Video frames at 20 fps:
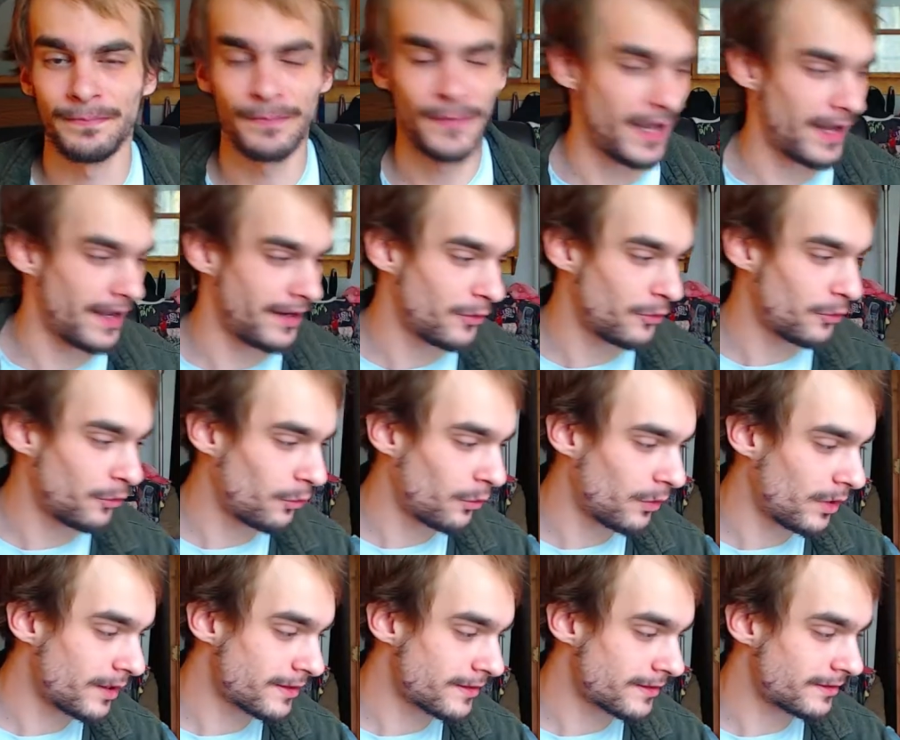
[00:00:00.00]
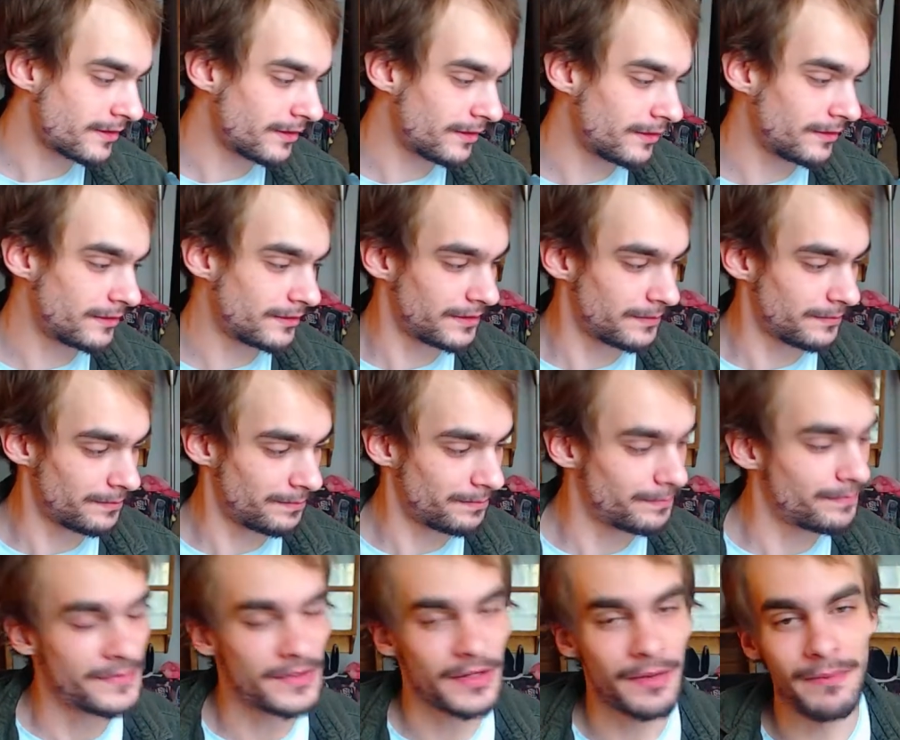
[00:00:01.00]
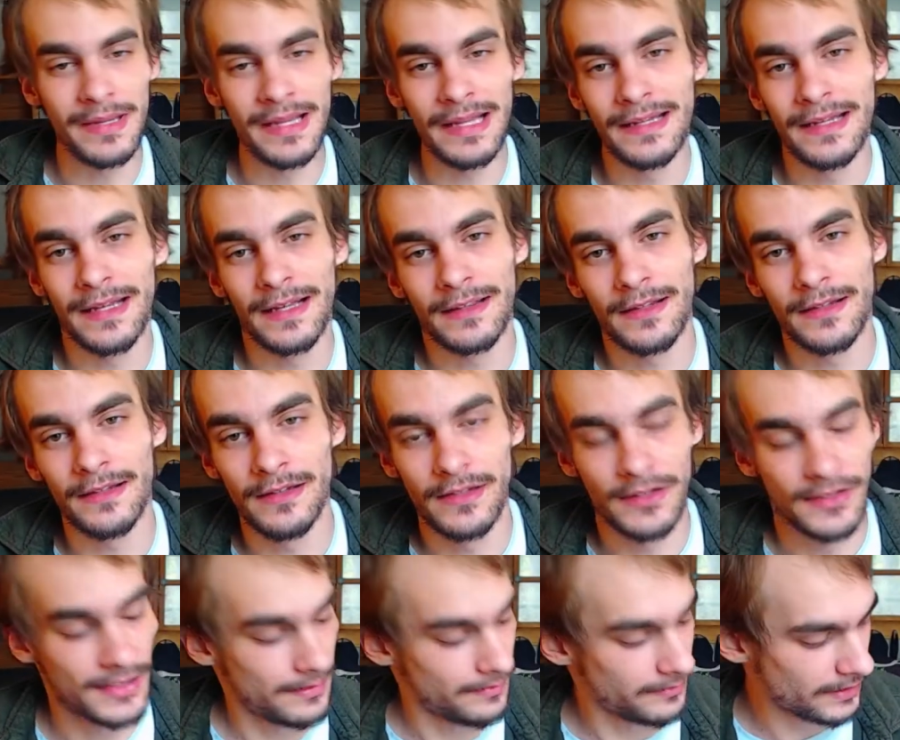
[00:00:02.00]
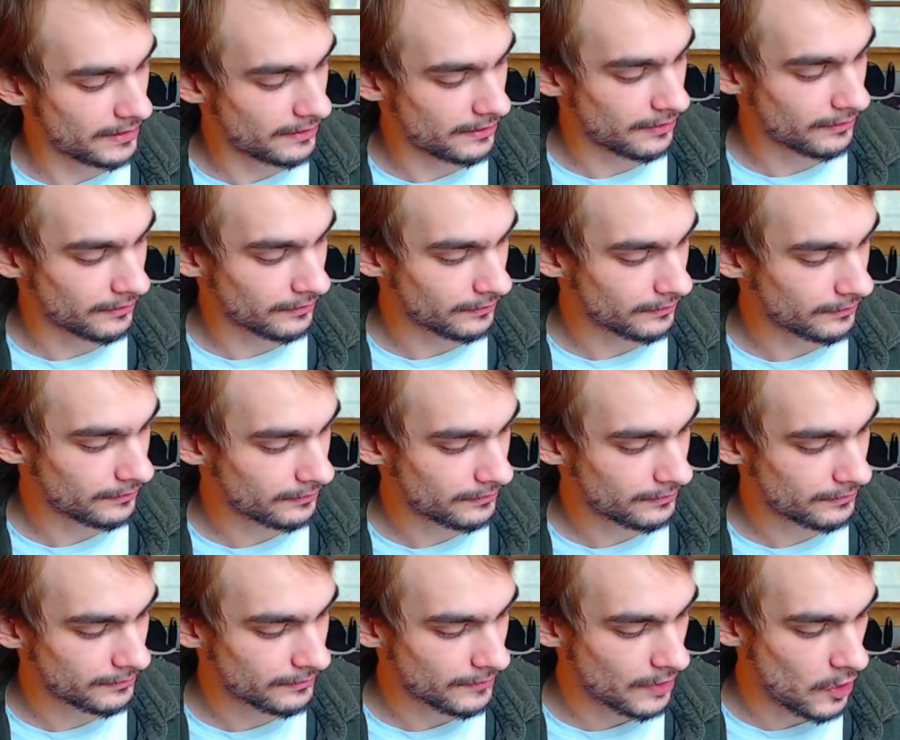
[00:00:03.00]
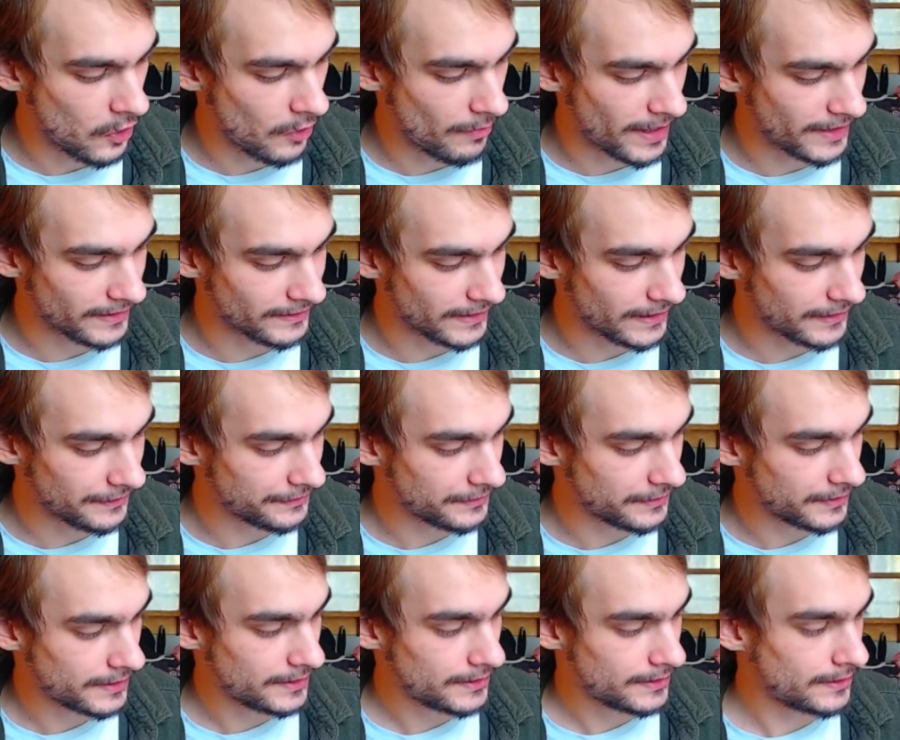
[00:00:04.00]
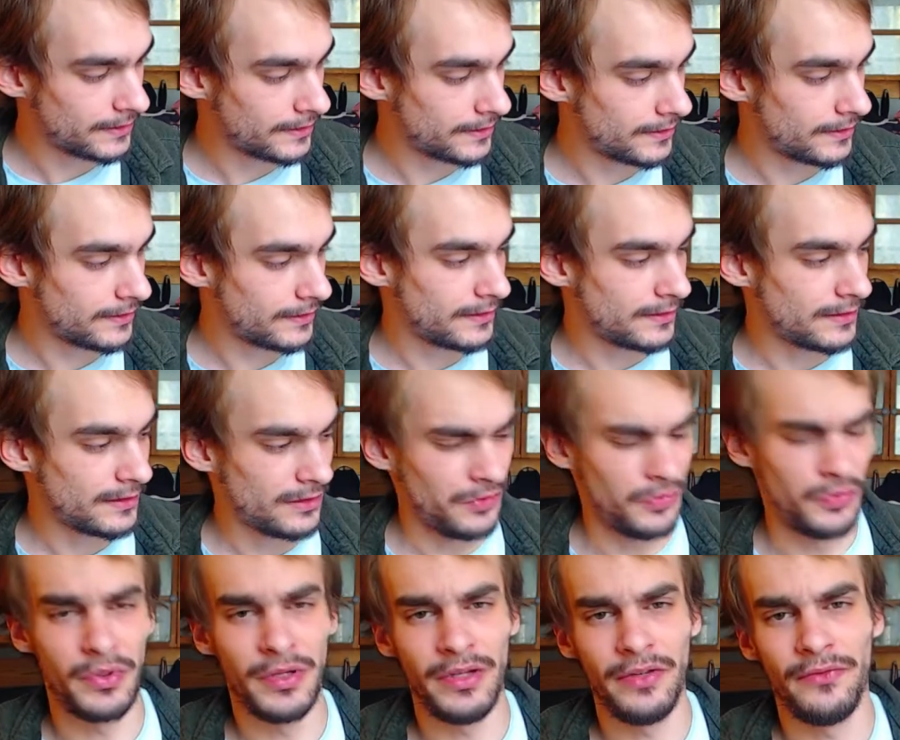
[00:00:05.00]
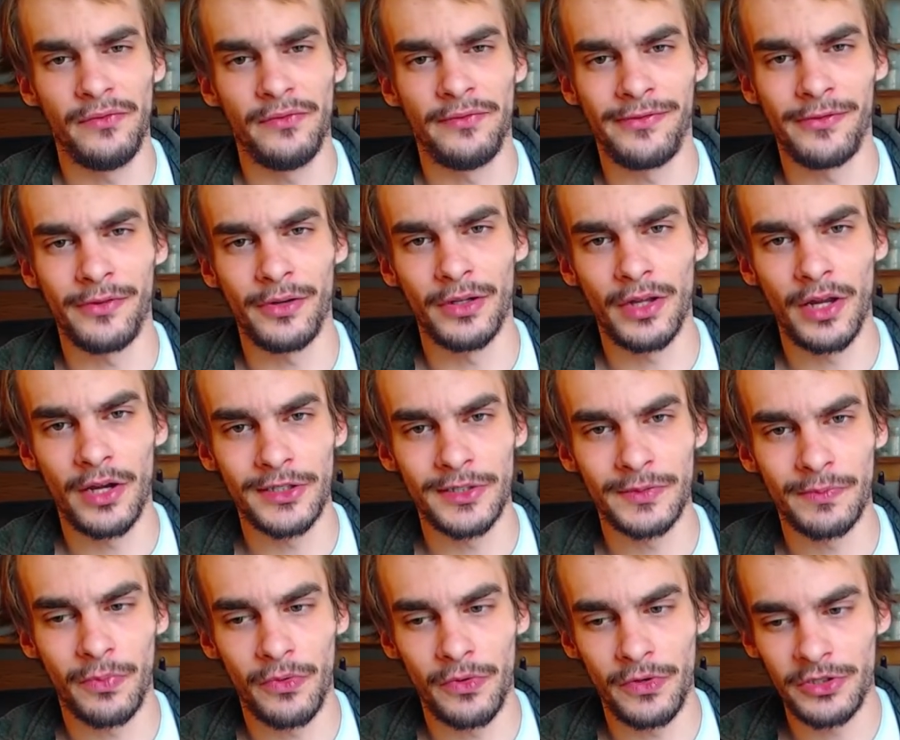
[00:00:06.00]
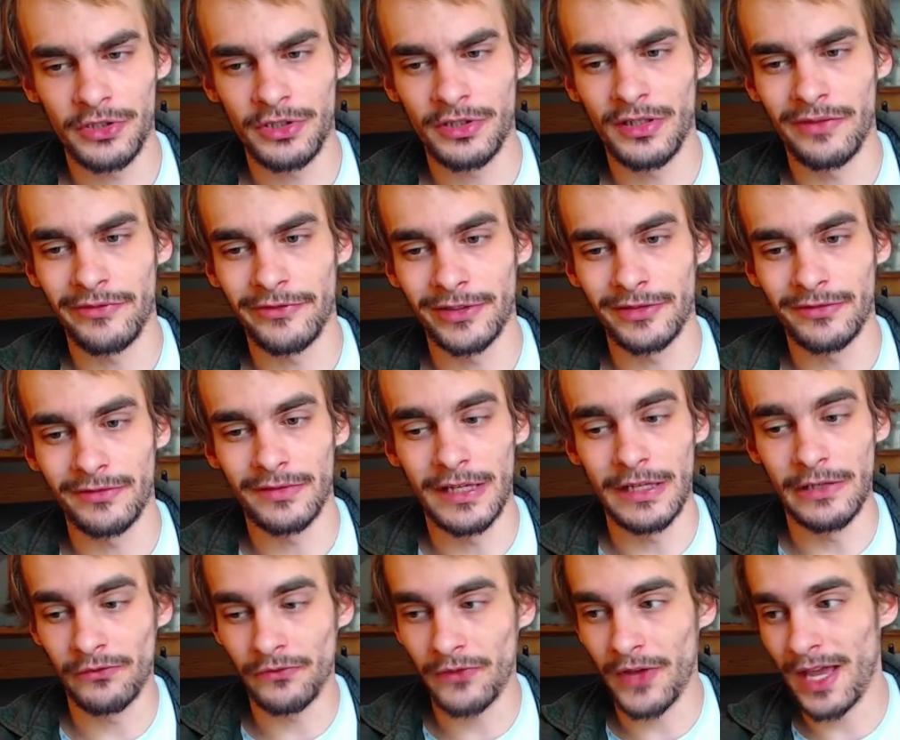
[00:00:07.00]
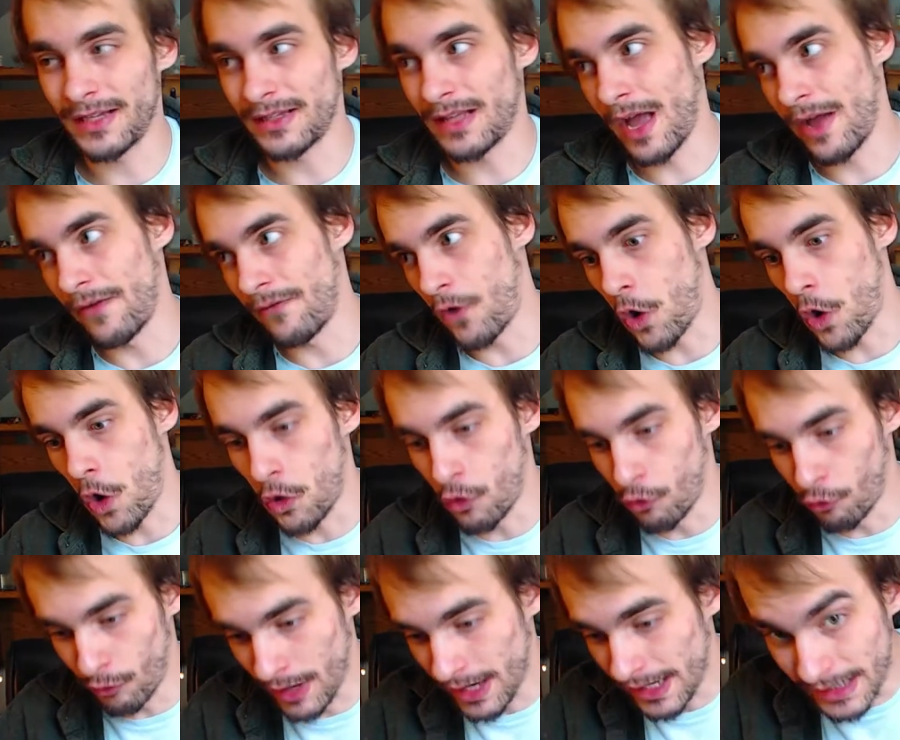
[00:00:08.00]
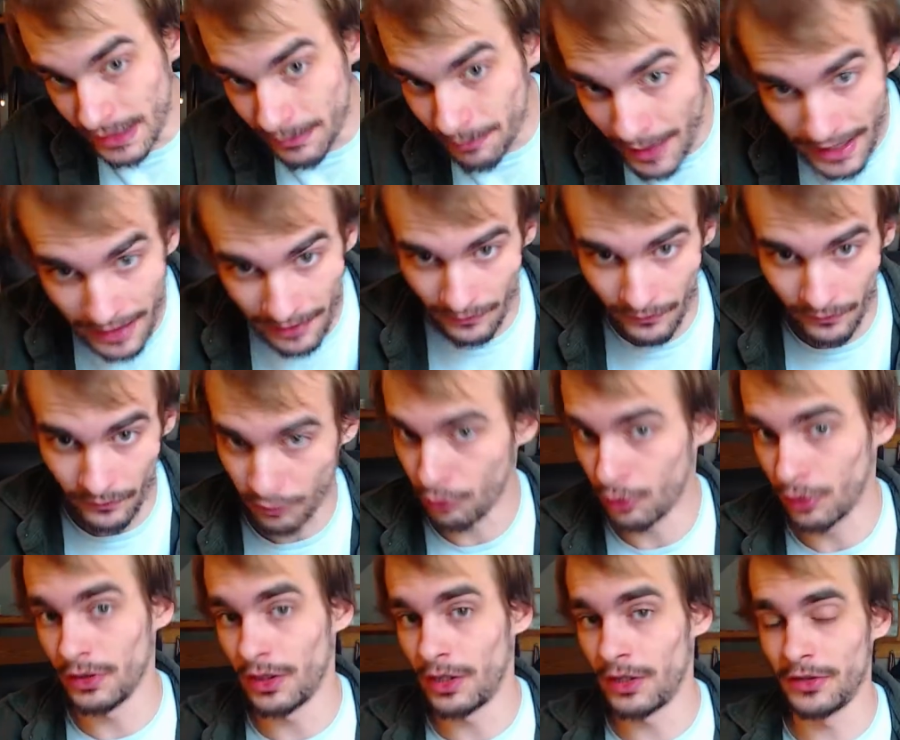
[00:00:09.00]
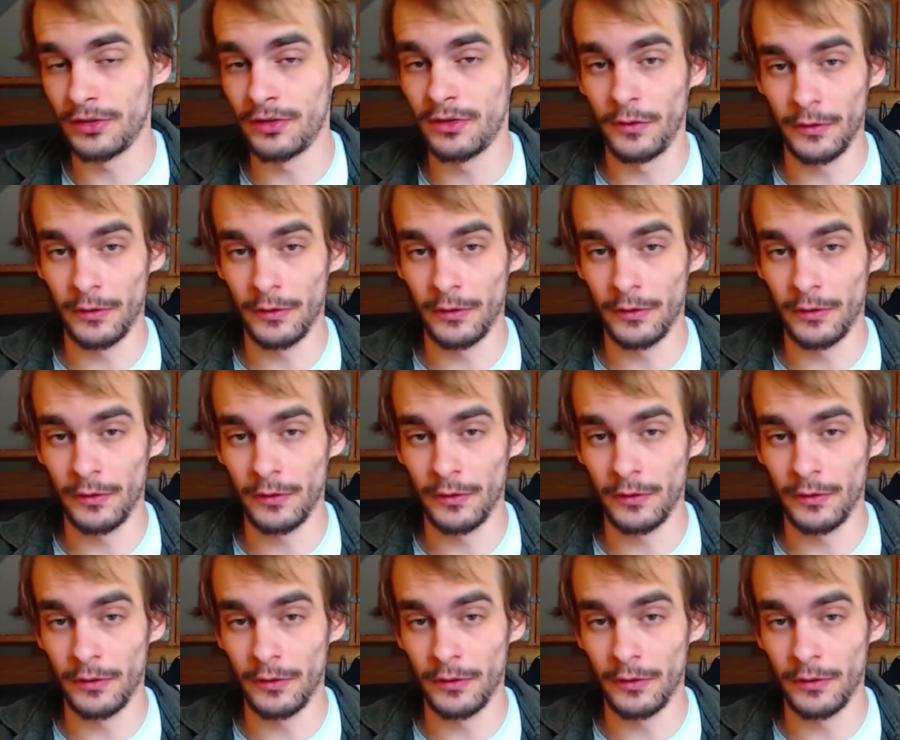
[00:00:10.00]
I don't want to be addicted to something all my life, or even for a large portion of it. In fact, I've already been for a large or